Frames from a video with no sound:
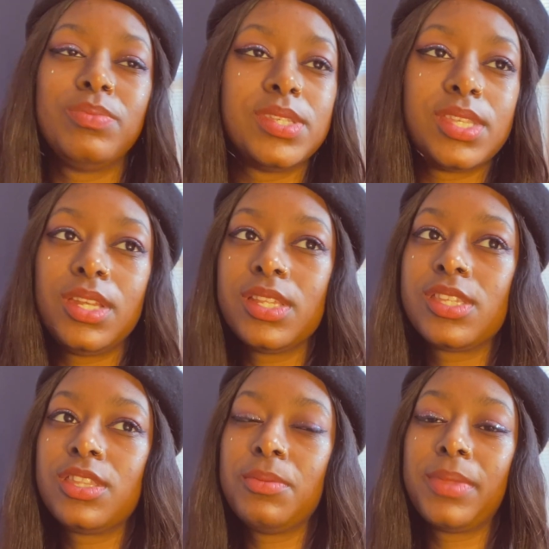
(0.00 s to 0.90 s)
Send it
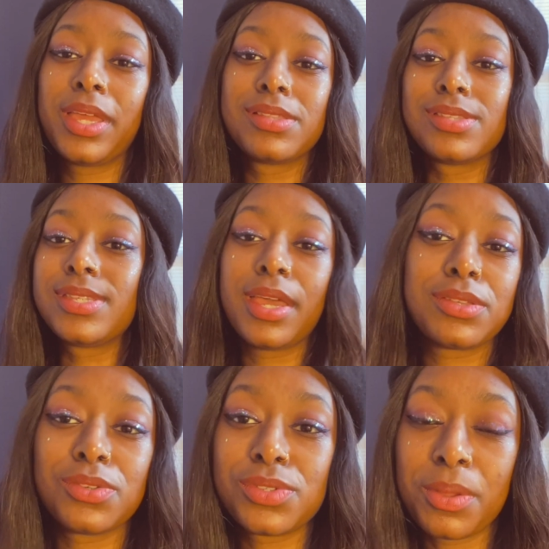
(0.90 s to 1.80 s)
to them like it's a
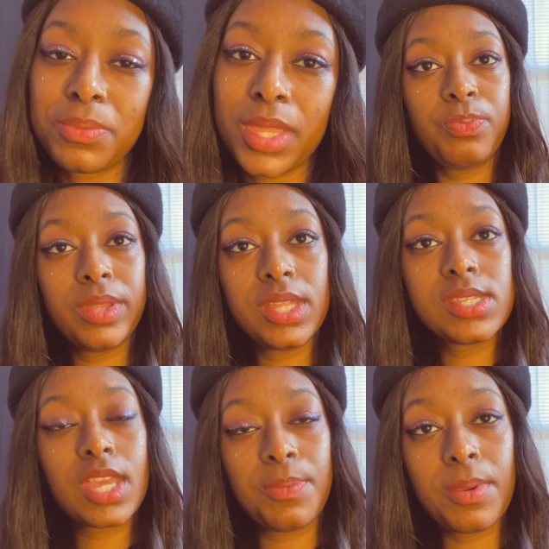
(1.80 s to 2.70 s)
text or something. Please
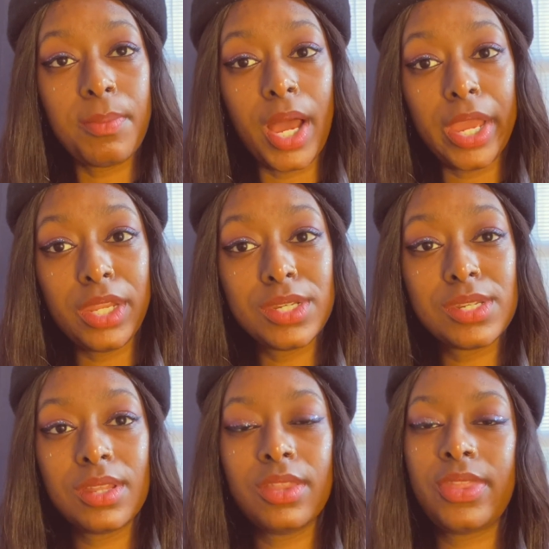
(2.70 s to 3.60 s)
keep in mind
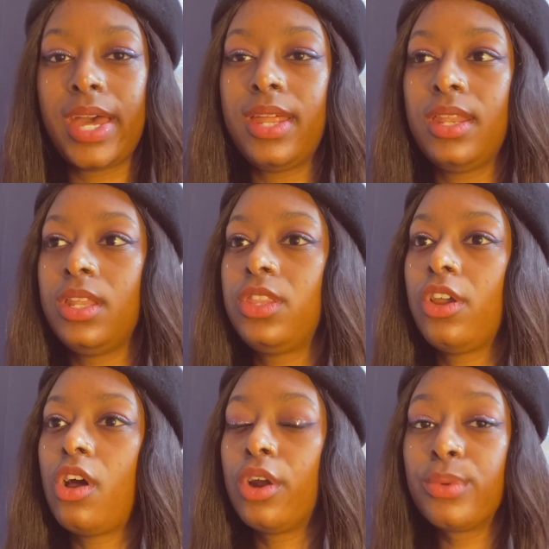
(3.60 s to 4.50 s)
that there
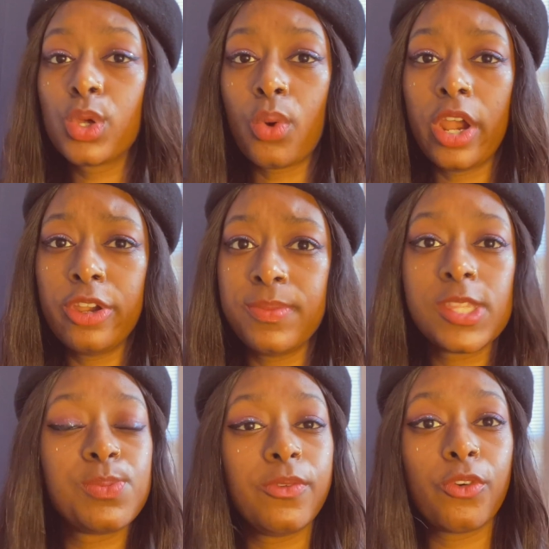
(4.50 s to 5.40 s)
are
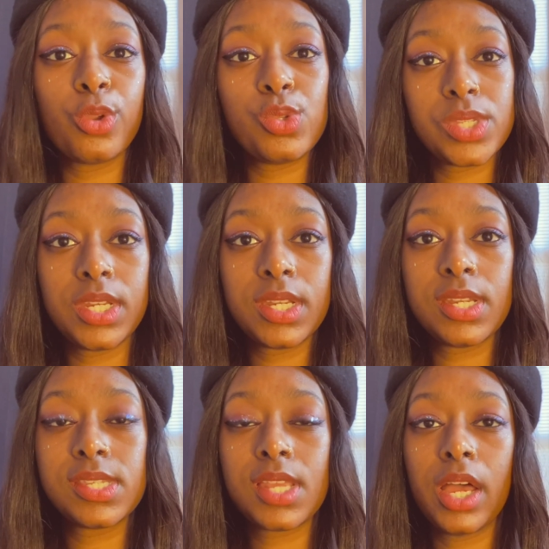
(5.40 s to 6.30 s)
requirements before you send a
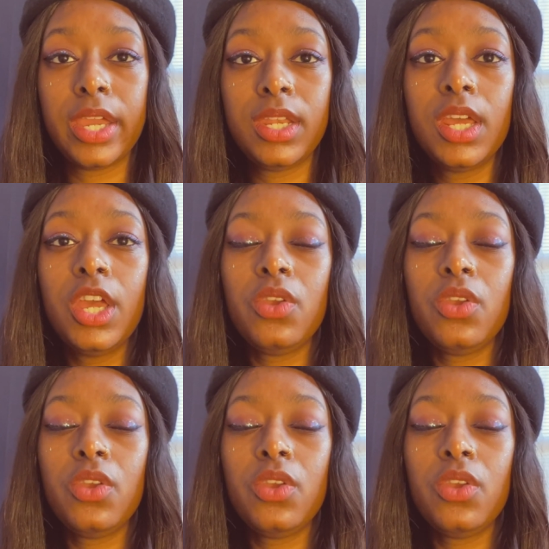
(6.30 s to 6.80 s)
design.